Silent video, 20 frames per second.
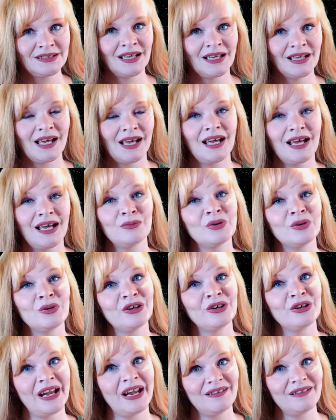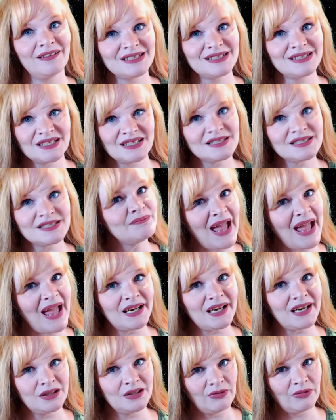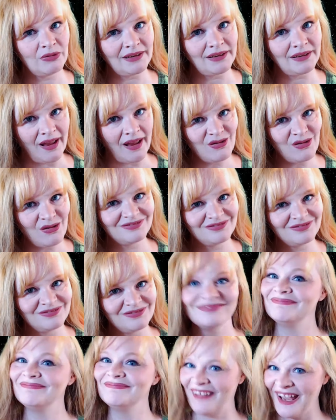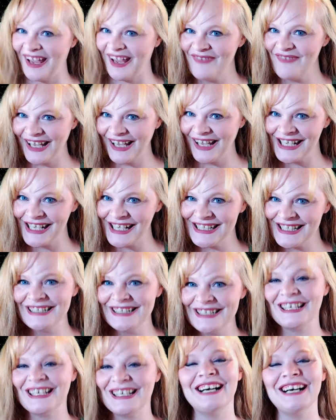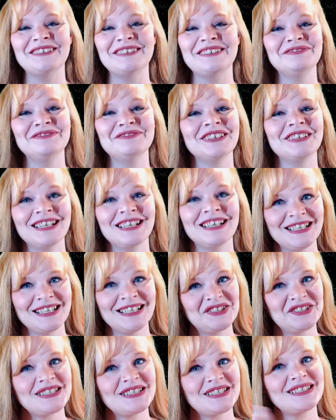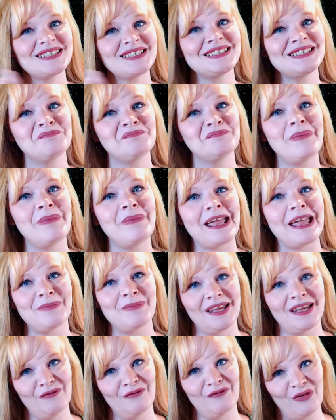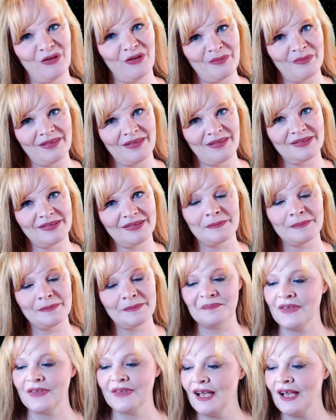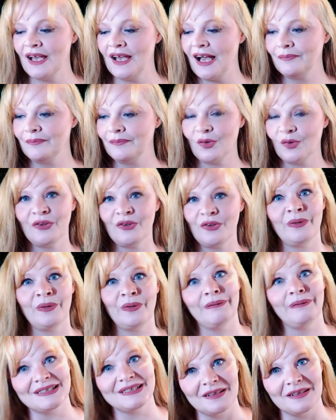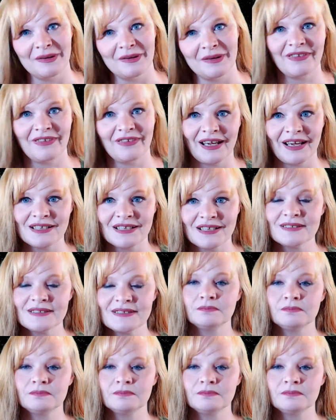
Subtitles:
where your hair is just mad at you right now, like mine is, just to baby it for a month, or 3 weeks of the month, I guess.